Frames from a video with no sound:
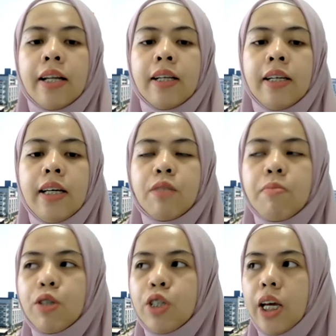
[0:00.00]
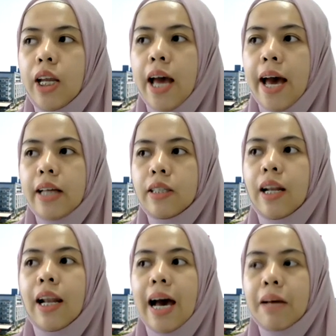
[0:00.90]
this machine has
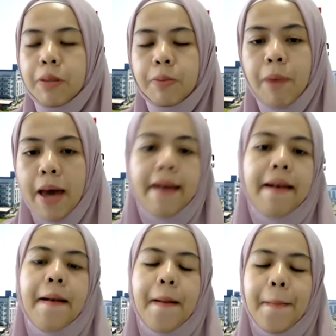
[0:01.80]
lifespan.